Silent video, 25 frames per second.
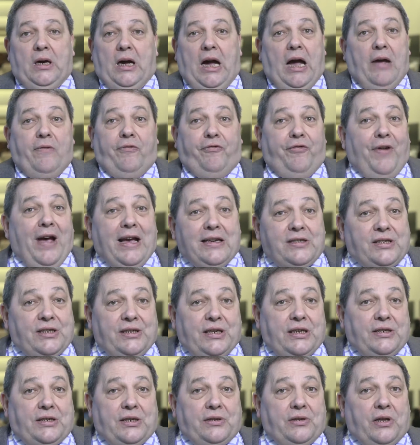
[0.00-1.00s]
I'm
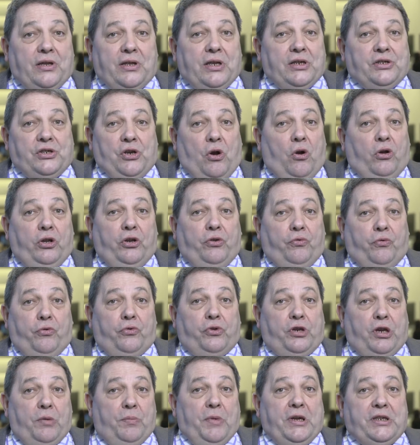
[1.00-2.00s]
fascinated that this
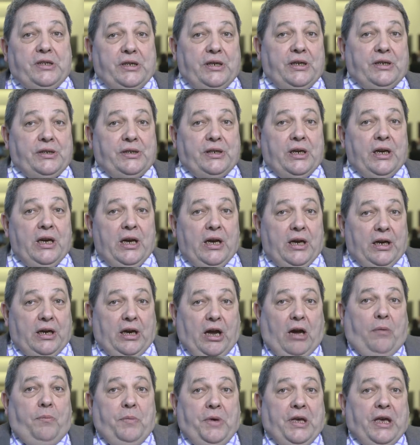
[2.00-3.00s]
Holyrood committee has
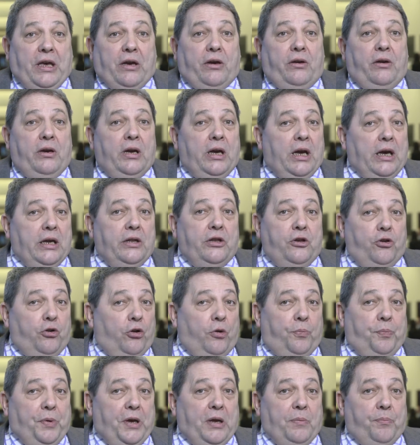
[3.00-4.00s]
come here in the
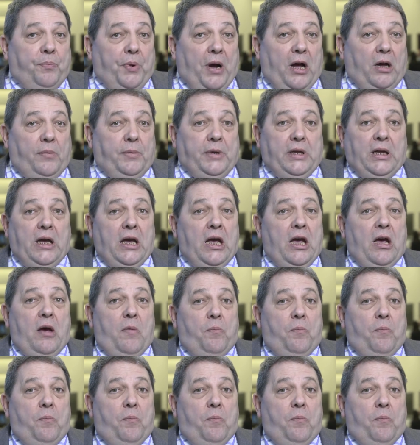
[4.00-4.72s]
European Parliament,